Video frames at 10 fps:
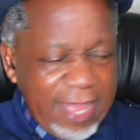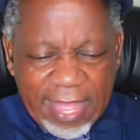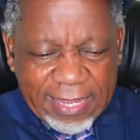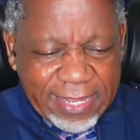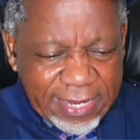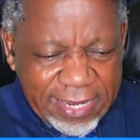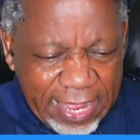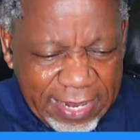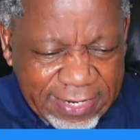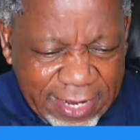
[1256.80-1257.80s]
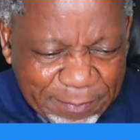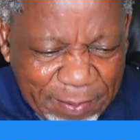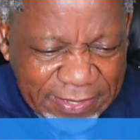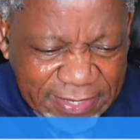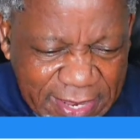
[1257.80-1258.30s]
Agree
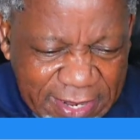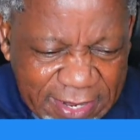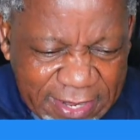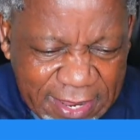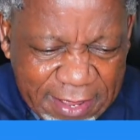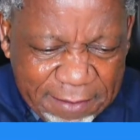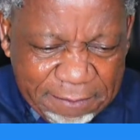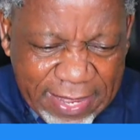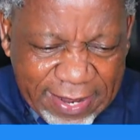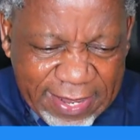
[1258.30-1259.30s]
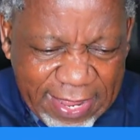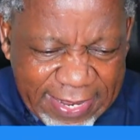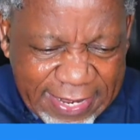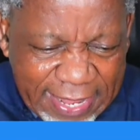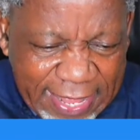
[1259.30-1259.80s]
100%,
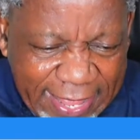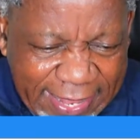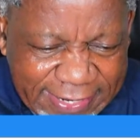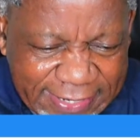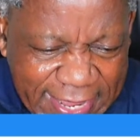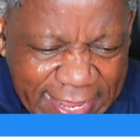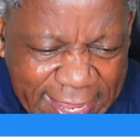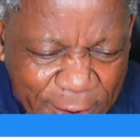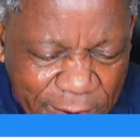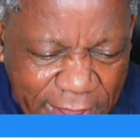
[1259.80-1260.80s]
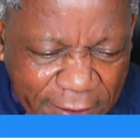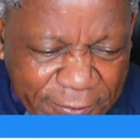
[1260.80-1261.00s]
Marianne. And we have